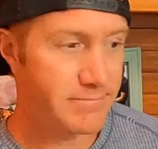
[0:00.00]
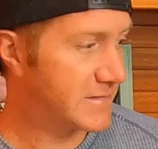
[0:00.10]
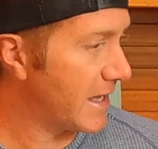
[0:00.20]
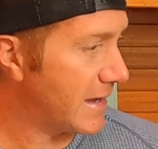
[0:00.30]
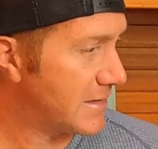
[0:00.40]

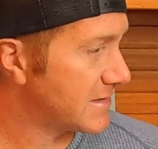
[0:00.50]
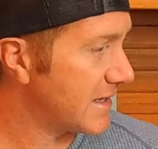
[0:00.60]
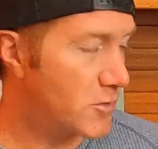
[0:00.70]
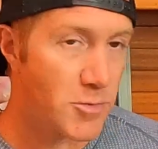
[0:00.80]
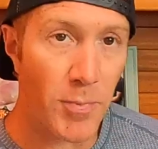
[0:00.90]
take this
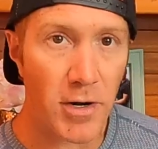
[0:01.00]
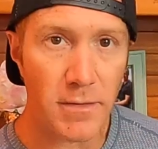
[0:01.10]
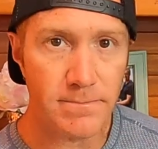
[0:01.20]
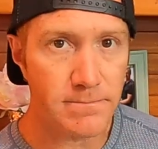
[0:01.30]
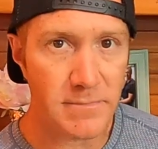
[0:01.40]
couch
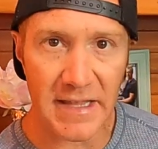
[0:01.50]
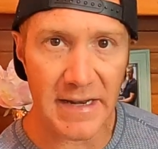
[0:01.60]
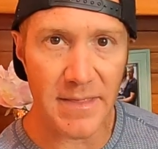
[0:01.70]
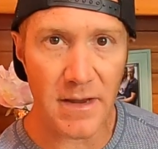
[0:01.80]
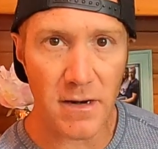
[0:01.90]
apart, get
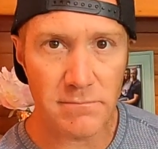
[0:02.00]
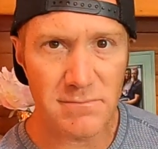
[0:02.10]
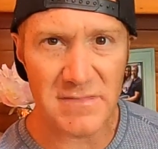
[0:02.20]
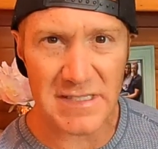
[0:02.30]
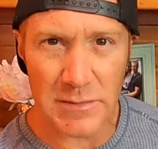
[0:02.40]
in there
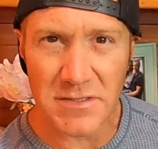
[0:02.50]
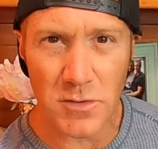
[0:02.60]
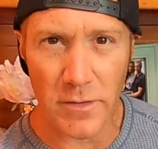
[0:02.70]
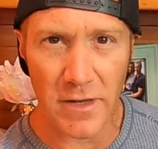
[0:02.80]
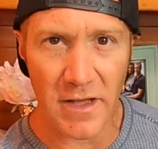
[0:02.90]
and see what's going